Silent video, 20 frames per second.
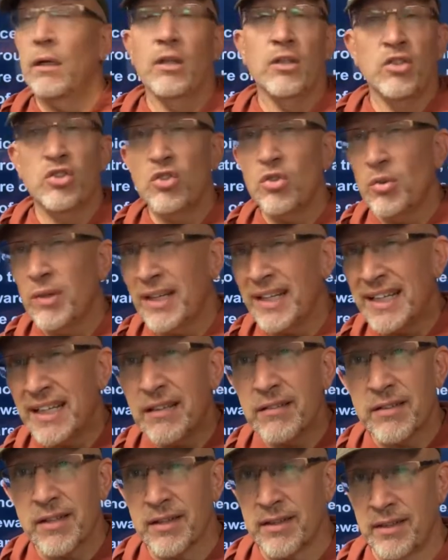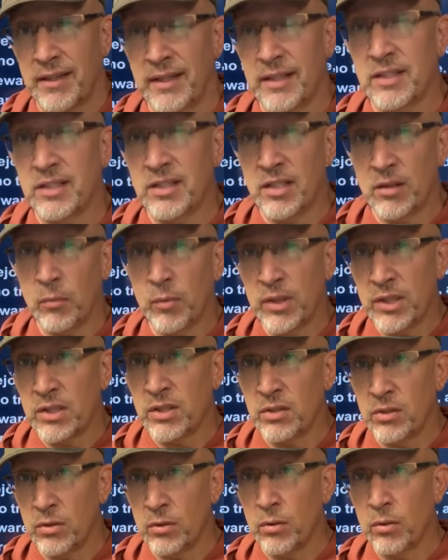do any of the things that we
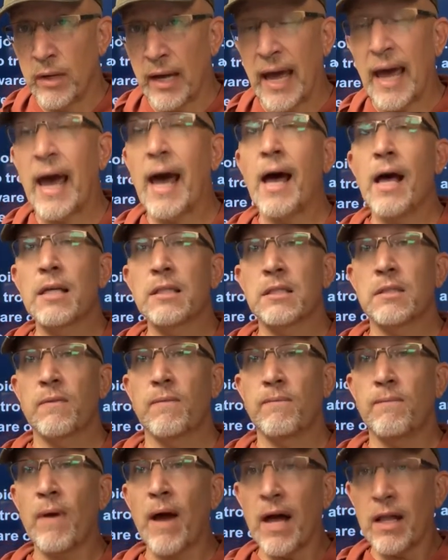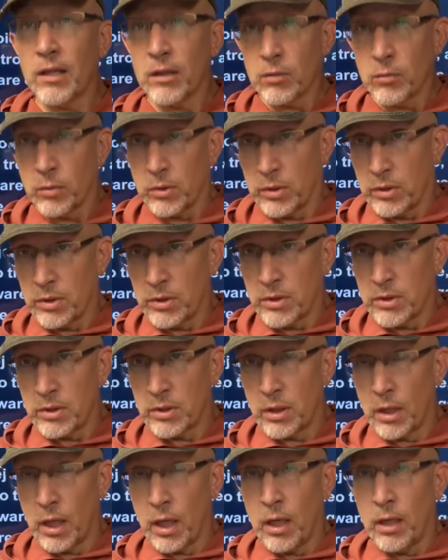do as followers
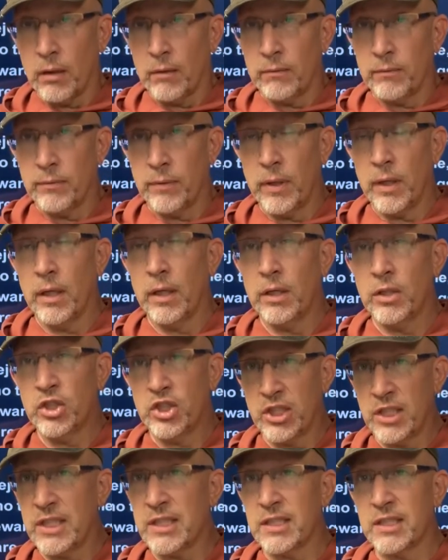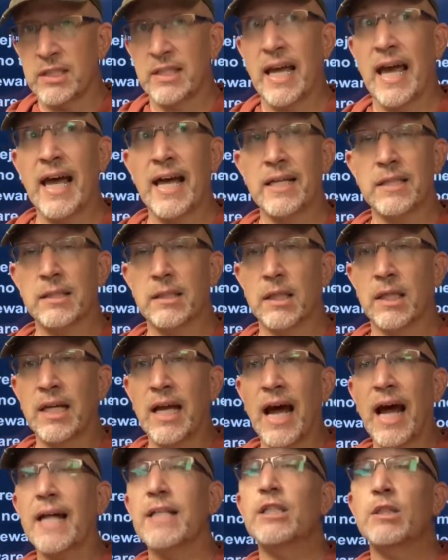of Jesus, as
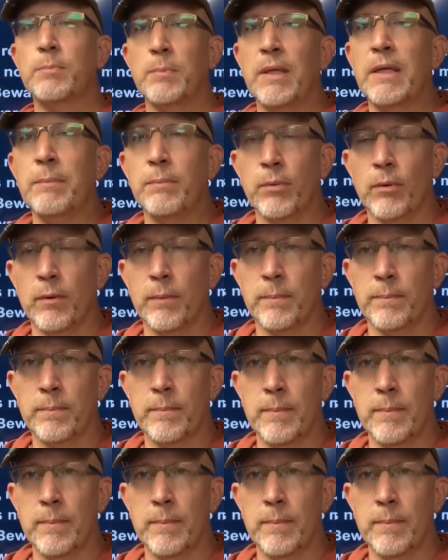God's people?